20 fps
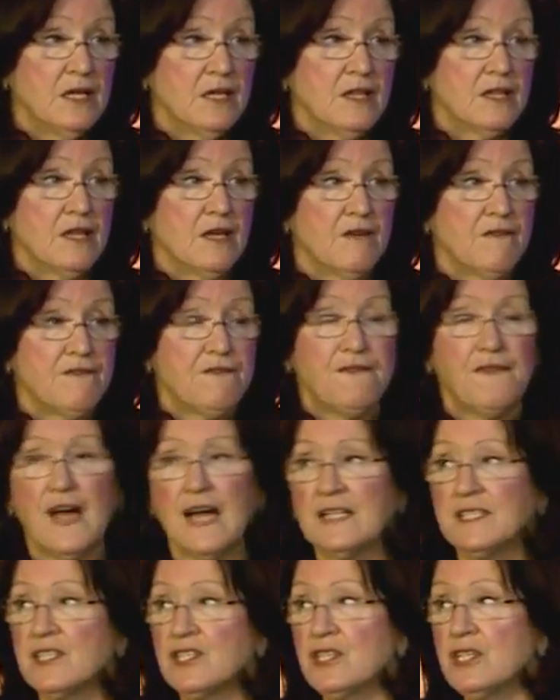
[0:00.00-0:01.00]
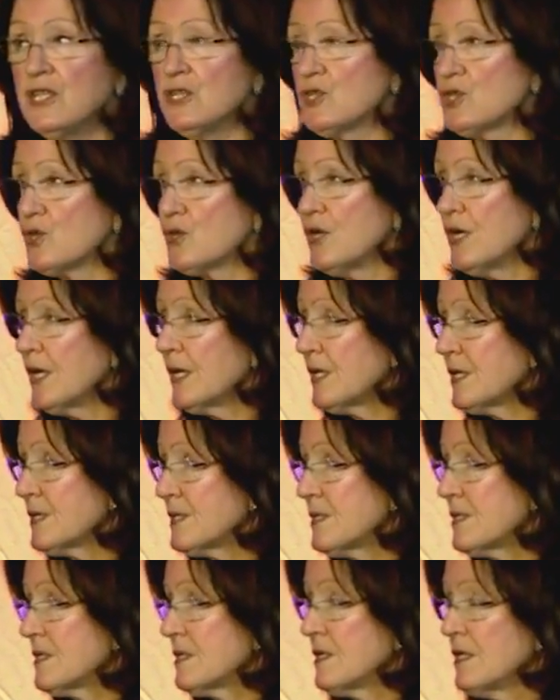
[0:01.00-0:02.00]
the fancy
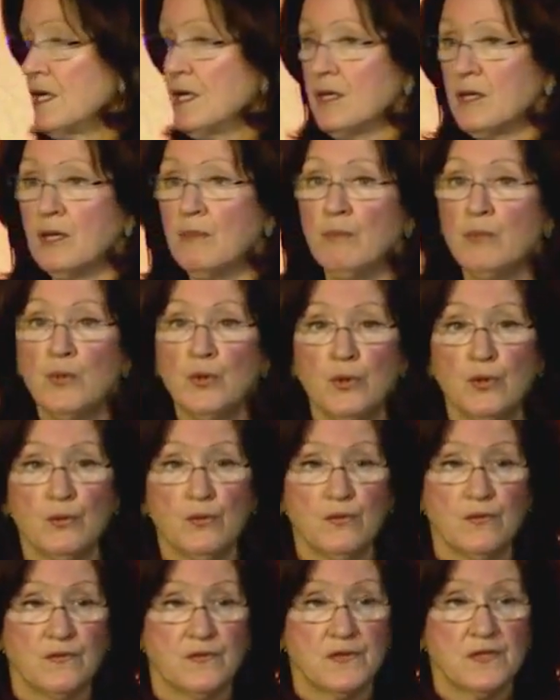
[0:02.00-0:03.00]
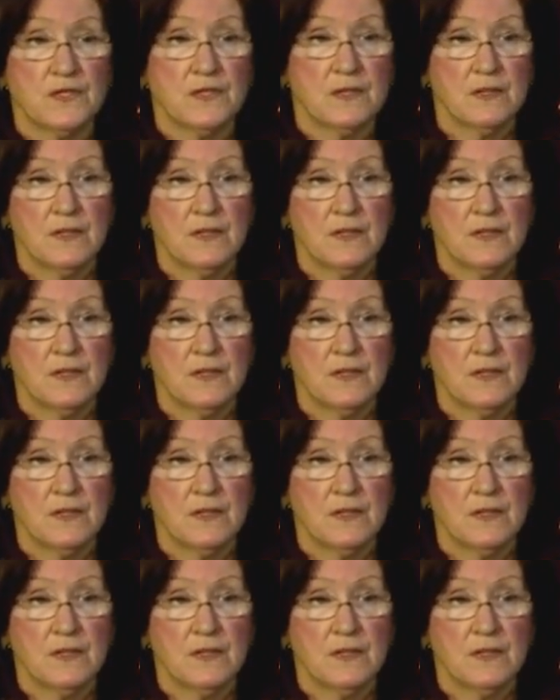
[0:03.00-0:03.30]
tricks, the moves.